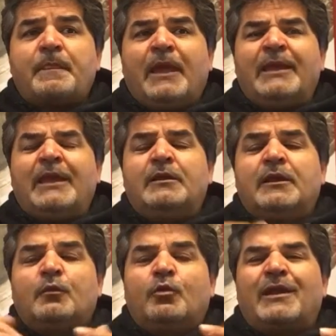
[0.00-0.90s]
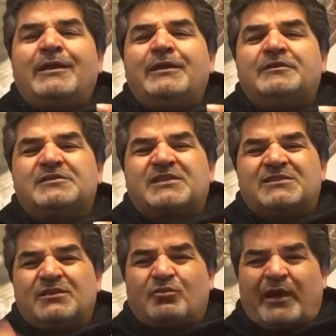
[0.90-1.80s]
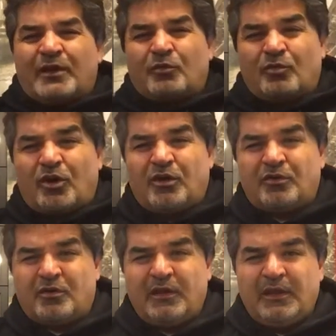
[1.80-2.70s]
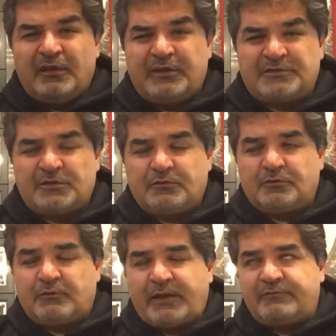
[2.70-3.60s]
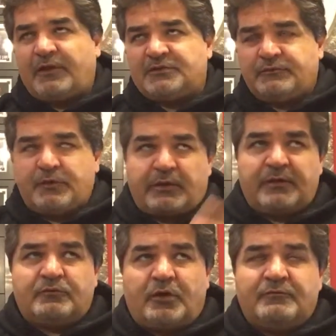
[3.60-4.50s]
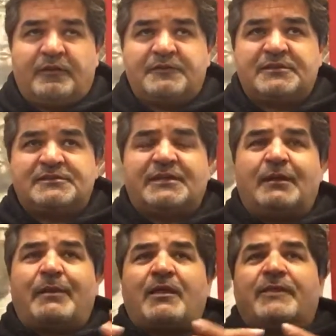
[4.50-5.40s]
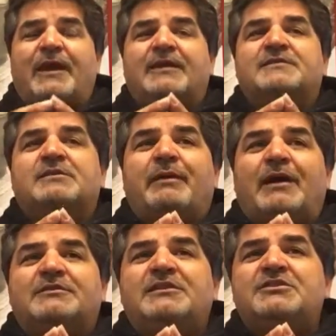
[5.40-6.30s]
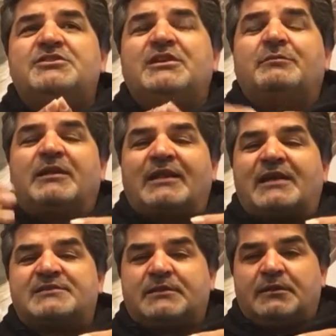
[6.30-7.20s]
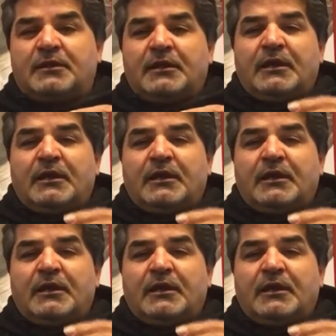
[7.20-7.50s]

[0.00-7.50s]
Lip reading: Again, we're not here discussing right or wrong, or that's a right philosophy, right, wrong philosophy. It's not about that. It's about teaching them a lesson.